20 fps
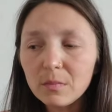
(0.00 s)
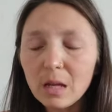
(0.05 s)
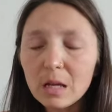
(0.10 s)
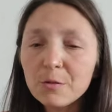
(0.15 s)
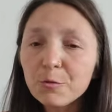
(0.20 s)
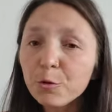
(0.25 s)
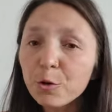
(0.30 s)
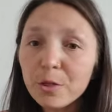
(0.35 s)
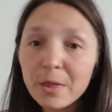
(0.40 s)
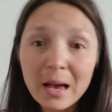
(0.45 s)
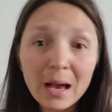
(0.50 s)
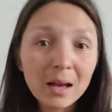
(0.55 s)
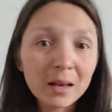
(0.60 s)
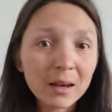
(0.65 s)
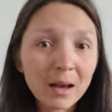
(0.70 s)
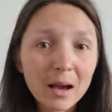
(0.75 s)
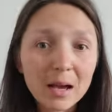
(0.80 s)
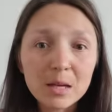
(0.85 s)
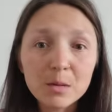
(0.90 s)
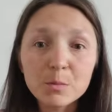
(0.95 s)
And for
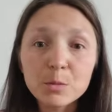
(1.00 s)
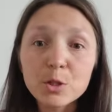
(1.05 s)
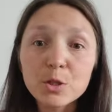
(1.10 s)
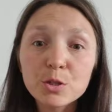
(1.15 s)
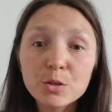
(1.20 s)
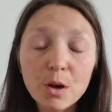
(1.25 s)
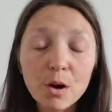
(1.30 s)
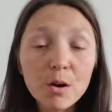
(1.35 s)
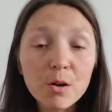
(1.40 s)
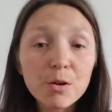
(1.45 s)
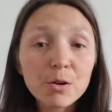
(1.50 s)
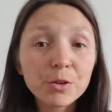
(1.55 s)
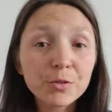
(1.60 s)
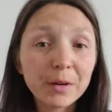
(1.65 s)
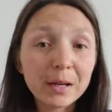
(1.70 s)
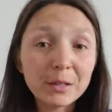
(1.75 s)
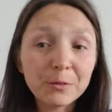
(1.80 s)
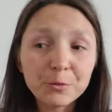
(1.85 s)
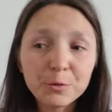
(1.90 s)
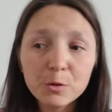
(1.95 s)
that, I am so
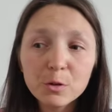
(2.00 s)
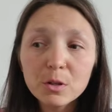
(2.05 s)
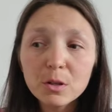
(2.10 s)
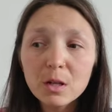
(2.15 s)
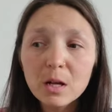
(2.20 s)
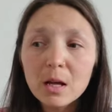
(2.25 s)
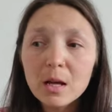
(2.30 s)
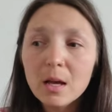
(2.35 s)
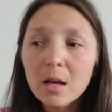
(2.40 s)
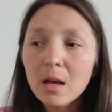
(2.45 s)
grateful.